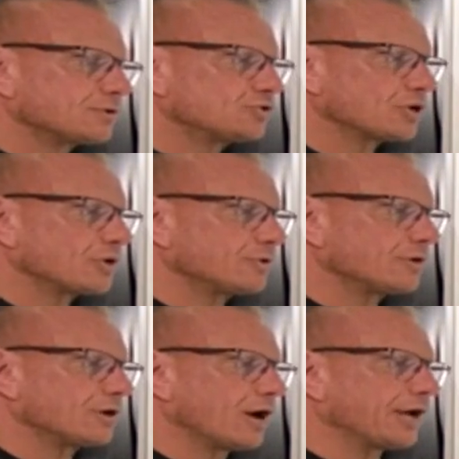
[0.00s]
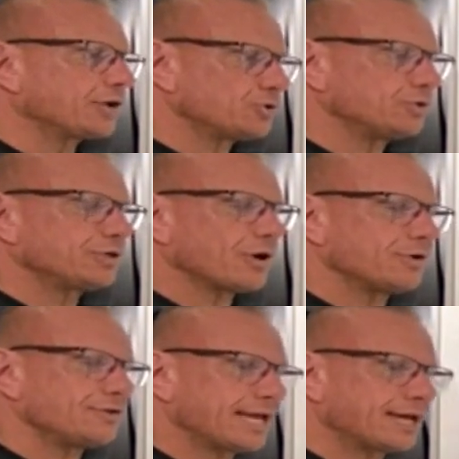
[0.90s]
So I could
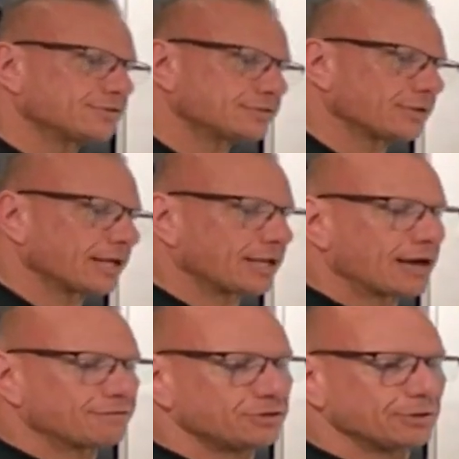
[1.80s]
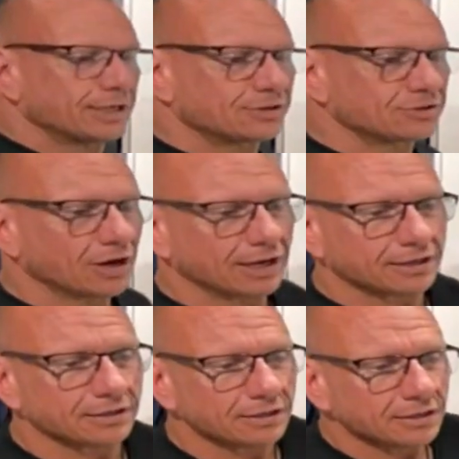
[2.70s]
go down. So like after you get a
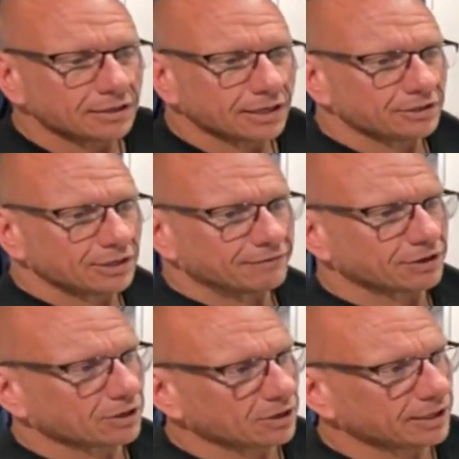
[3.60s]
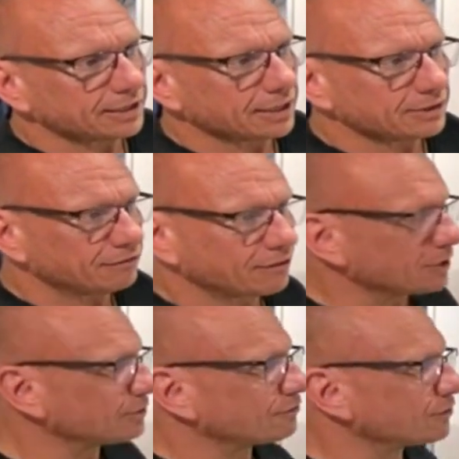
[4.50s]
diet and you have a client and you
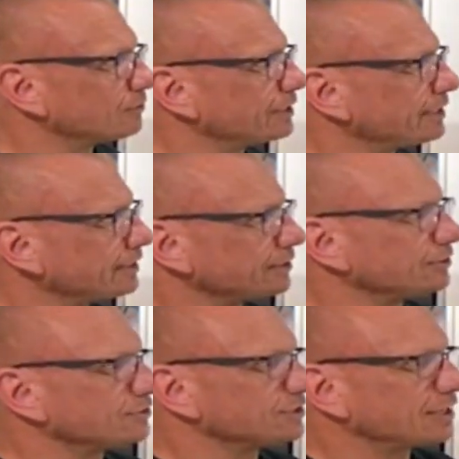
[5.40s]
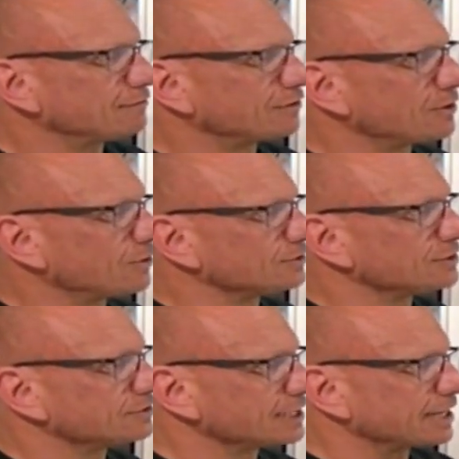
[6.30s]
follow it for a week and you do the skin folds
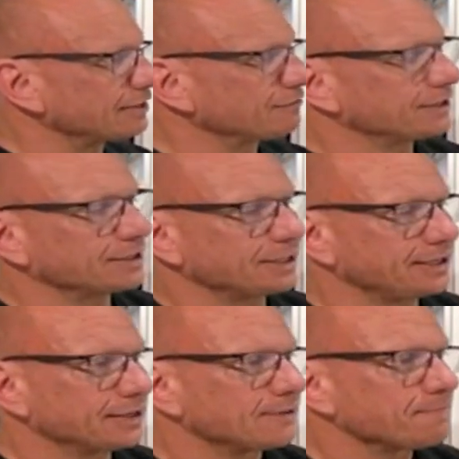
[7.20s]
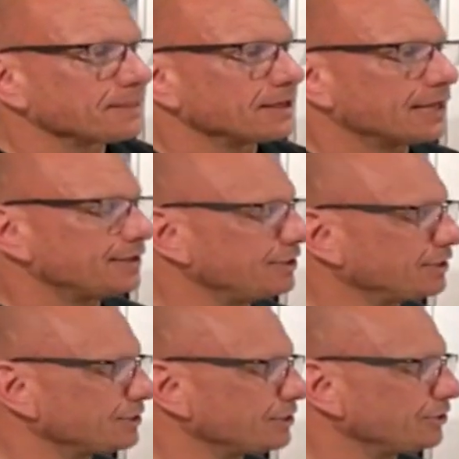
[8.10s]
and you see how you're feeling, and you
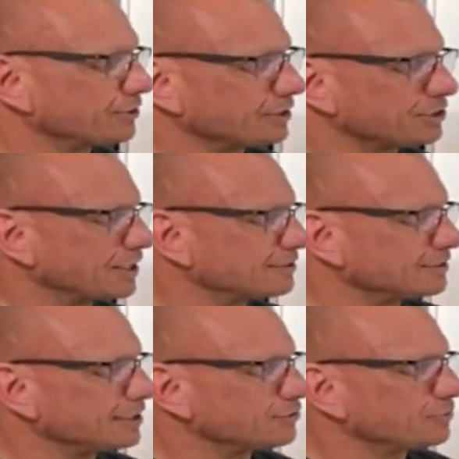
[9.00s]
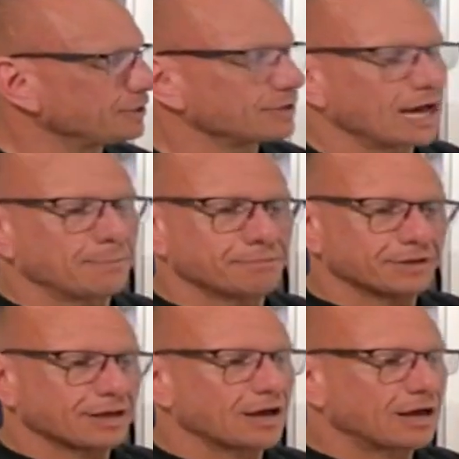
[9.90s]
could adjust this. We could up
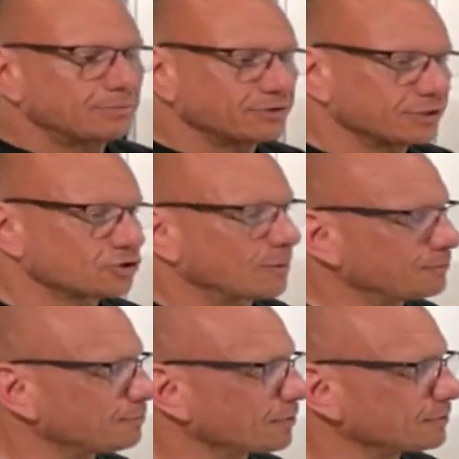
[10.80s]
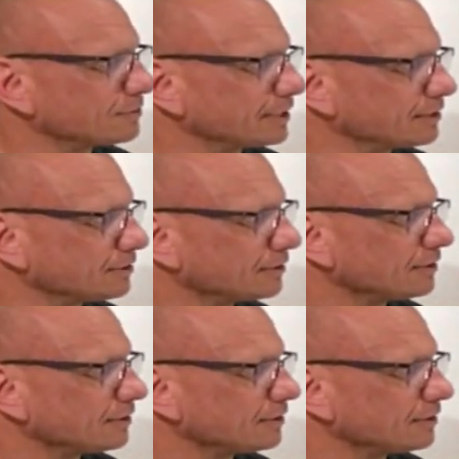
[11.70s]
the carbs and drop the protein.